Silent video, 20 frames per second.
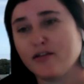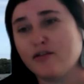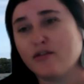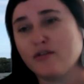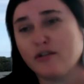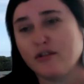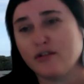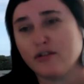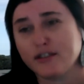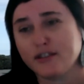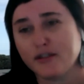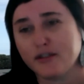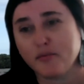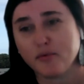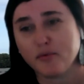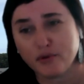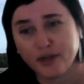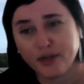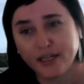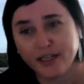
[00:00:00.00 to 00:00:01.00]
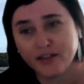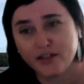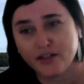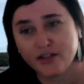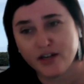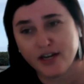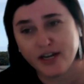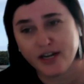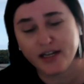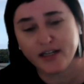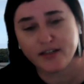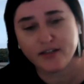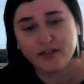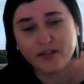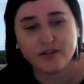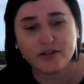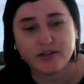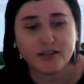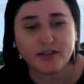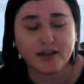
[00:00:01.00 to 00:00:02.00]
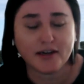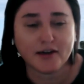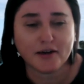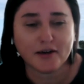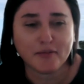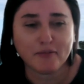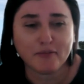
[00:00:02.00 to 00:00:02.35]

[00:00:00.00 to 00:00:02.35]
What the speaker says: or supporting a change?